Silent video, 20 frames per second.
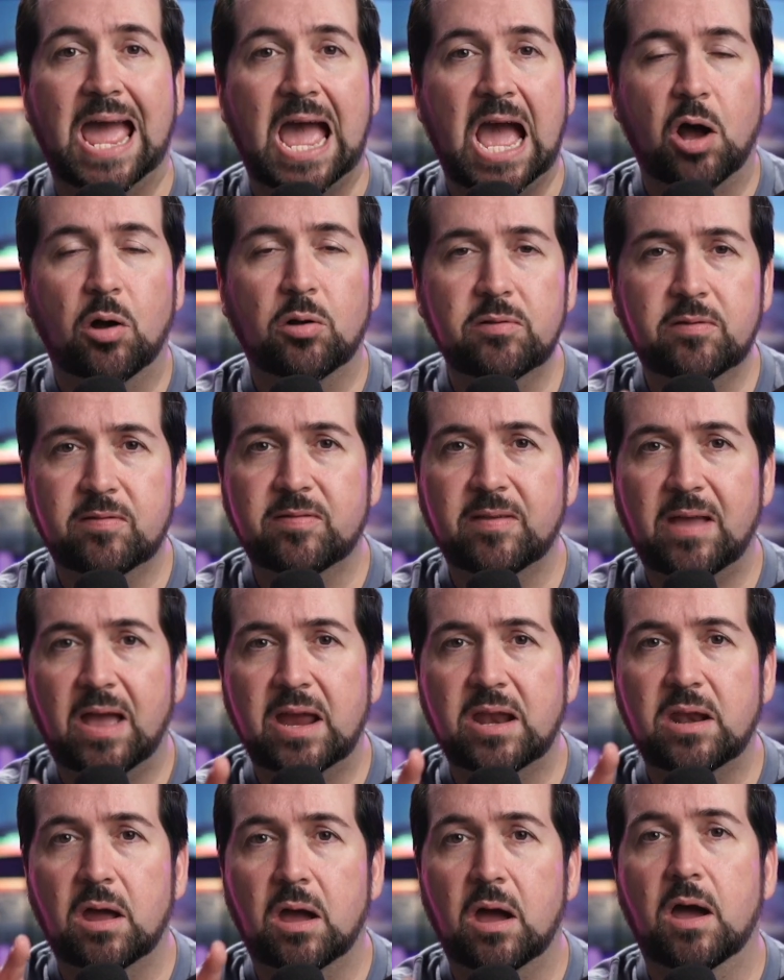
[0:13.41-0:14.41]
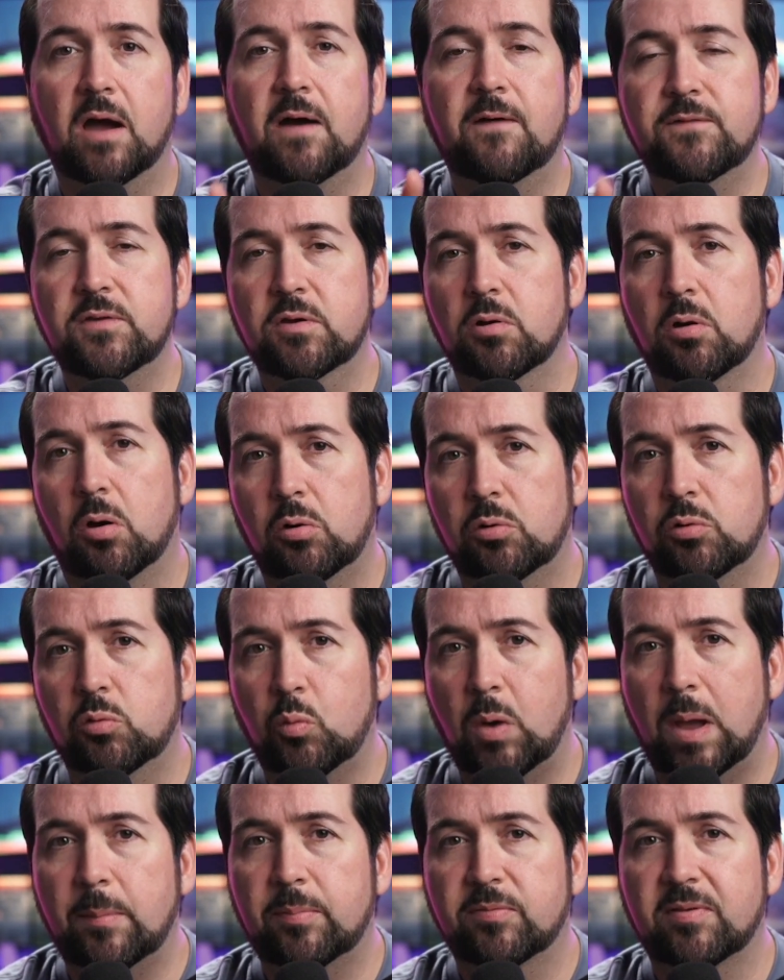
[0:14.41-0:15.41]
outside of your own
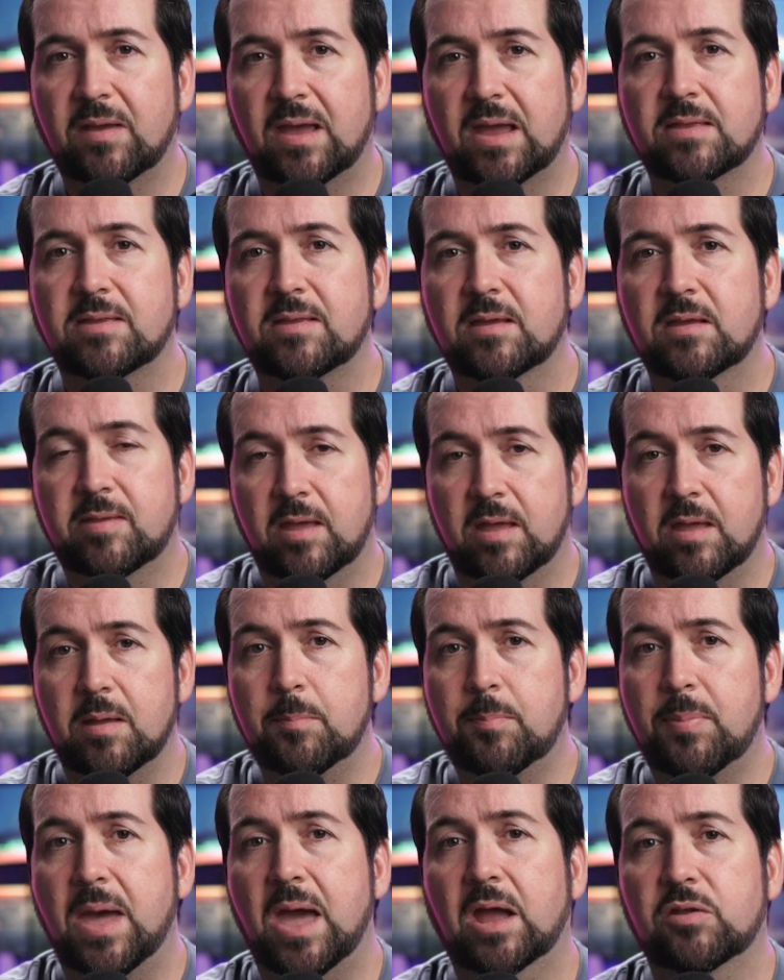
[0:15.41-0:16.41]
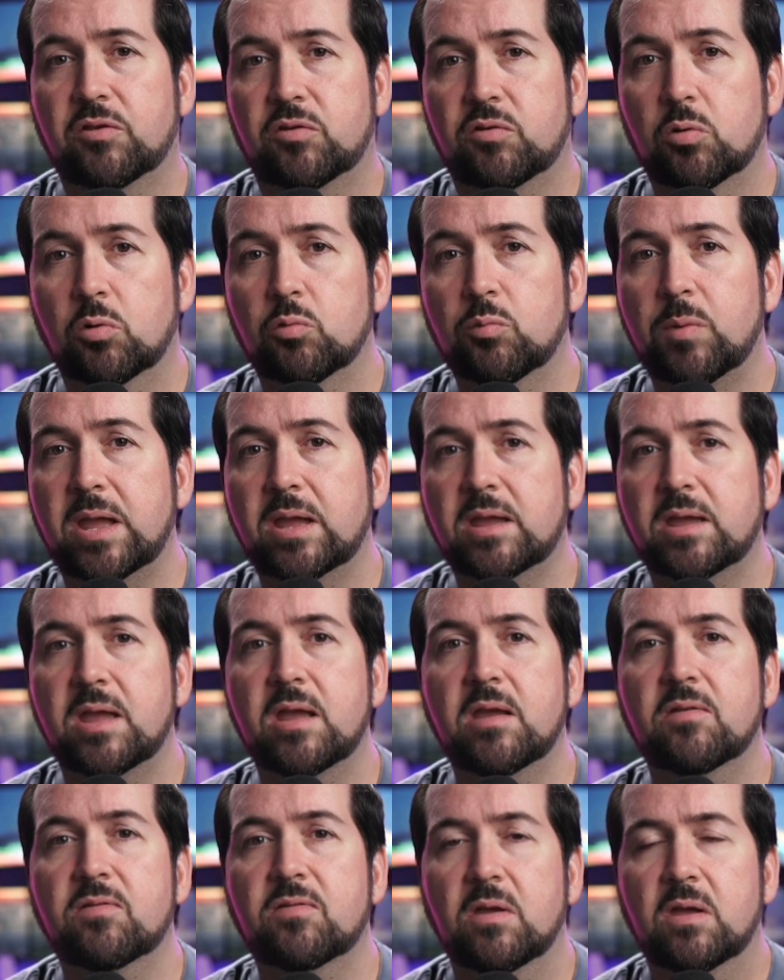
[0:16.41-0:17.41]
website to impact your
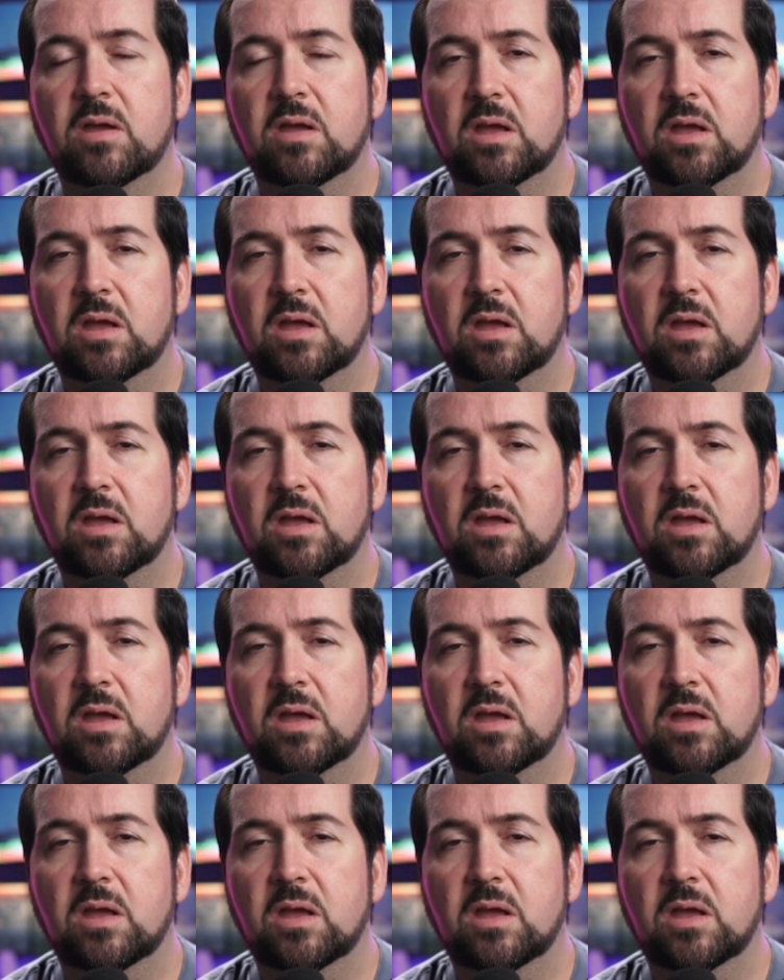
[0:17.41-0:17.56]
rankings